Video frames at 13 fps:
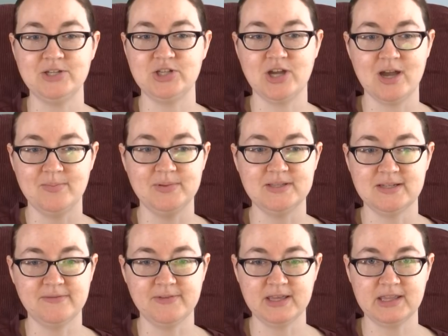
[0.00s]
shop, and
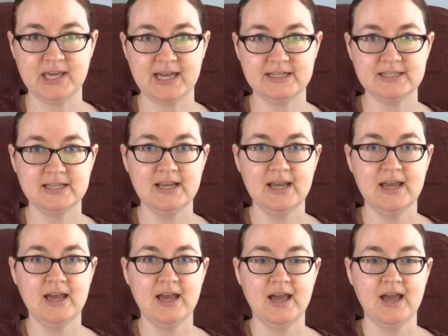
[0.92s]
stuff like that.
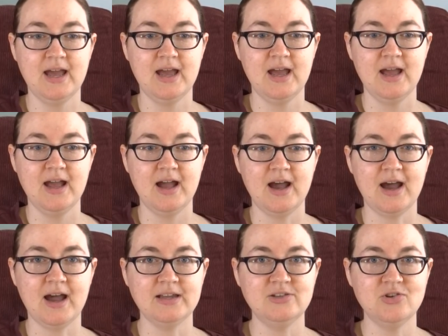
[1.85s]

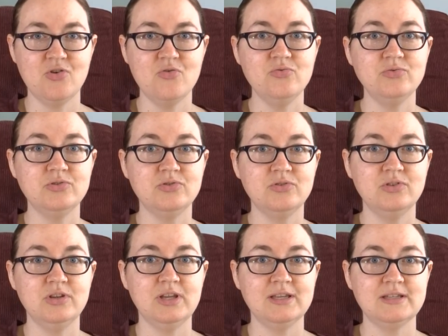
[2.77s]
I don't
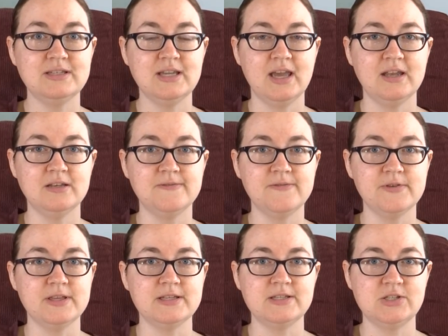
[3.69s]
intend for
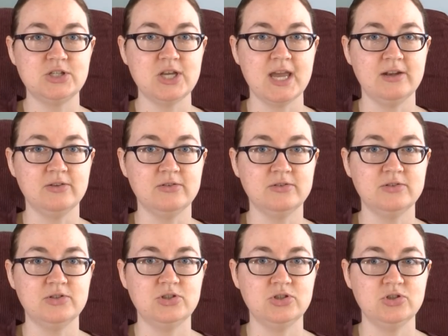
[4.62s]
this channel
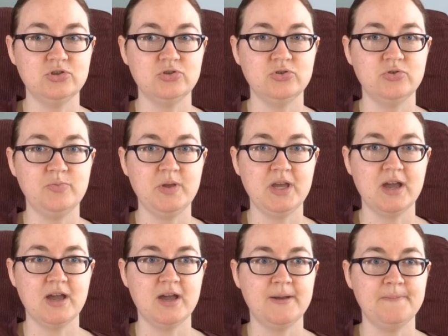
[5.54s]
to
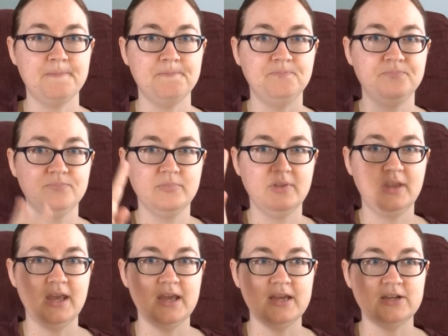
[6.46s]
become
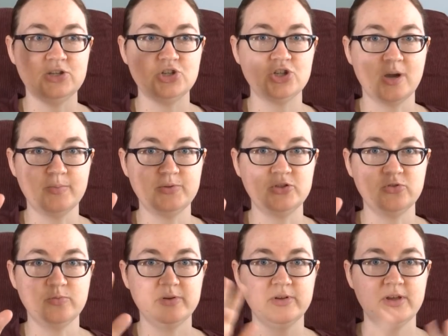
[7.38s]
a Shoptube.